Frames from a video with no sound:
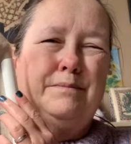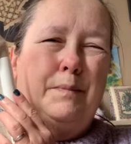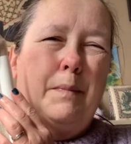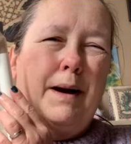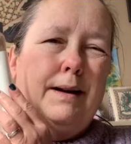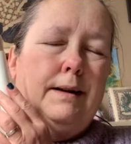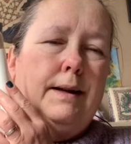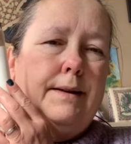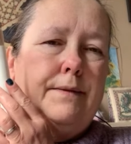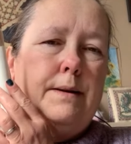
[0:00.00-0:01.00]
Might
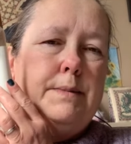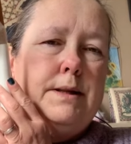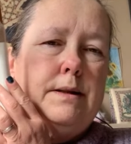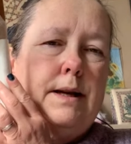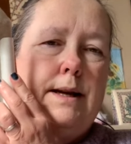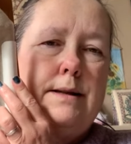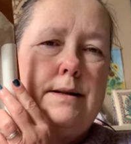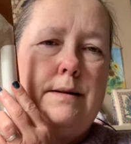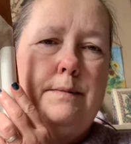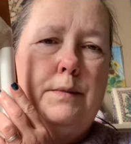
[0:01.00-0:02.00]
leave them till the end.
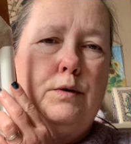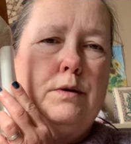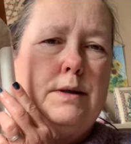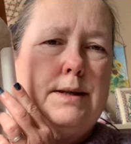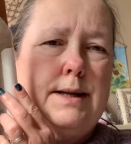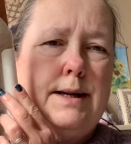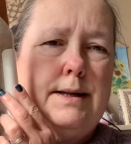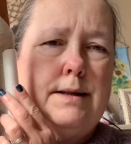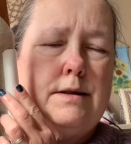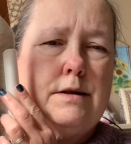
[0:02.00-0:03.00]
I'm
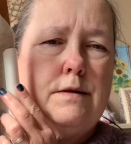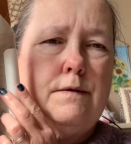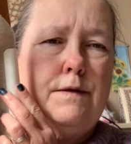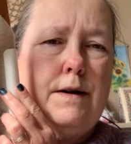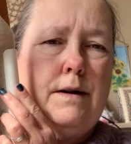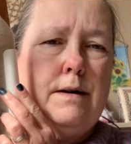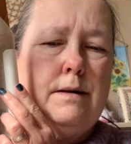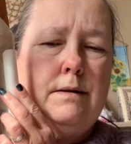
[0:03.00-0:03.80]
undecided so far.